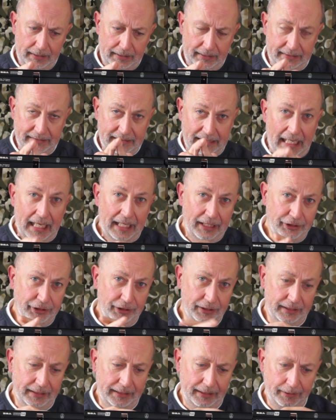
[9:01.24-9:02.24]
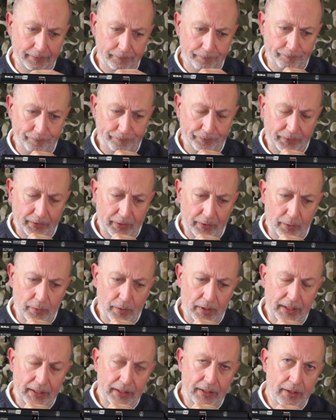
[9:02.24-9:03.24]
It's actually
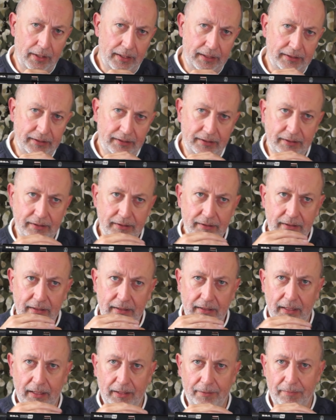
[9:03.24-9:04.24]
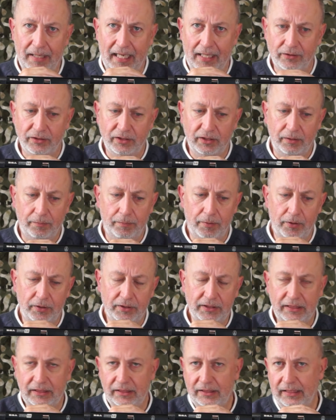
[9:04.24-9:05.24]
quite nice out of the
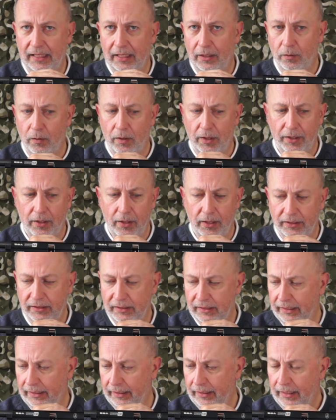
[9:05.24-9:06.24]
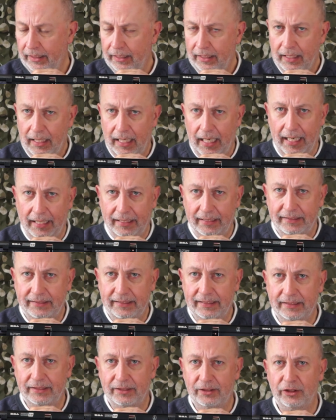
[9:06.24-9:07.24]
box. It's set quite nicely, and
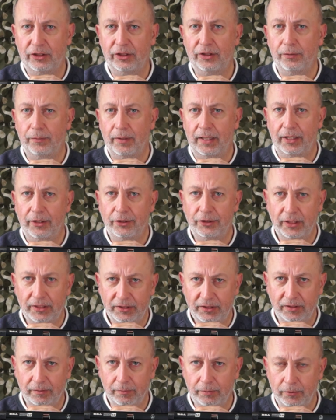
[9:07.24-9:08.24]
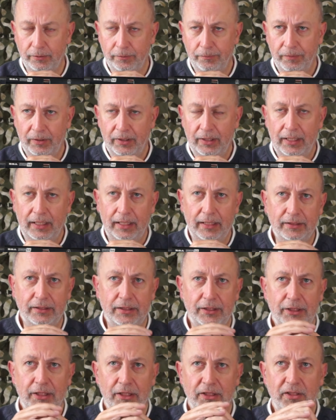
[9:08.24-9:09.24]
it is two-way adjustable. It's
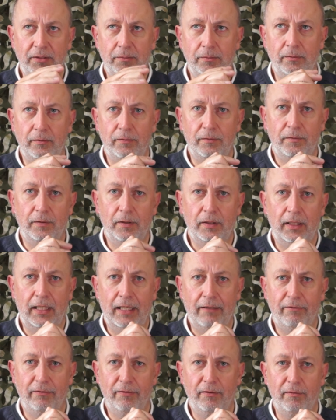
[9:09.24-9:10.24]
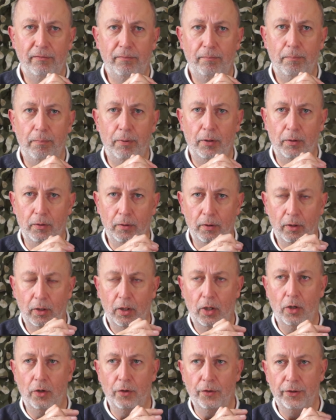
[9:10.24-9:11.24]
adjustable for the length of
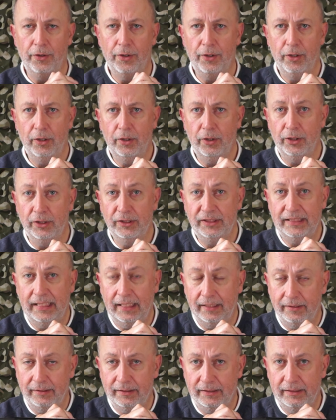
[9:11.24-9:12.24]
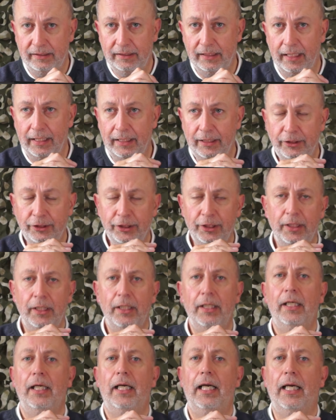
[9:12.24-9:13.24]
pull on the second stage
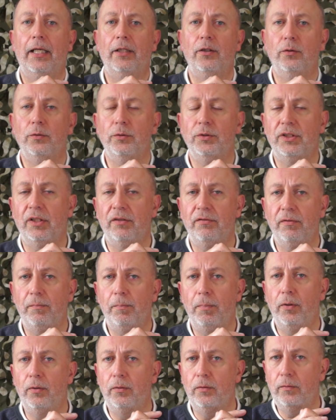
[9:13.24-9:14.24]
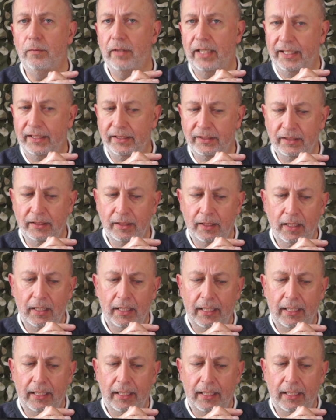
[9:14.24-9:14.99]
and also for pull weight.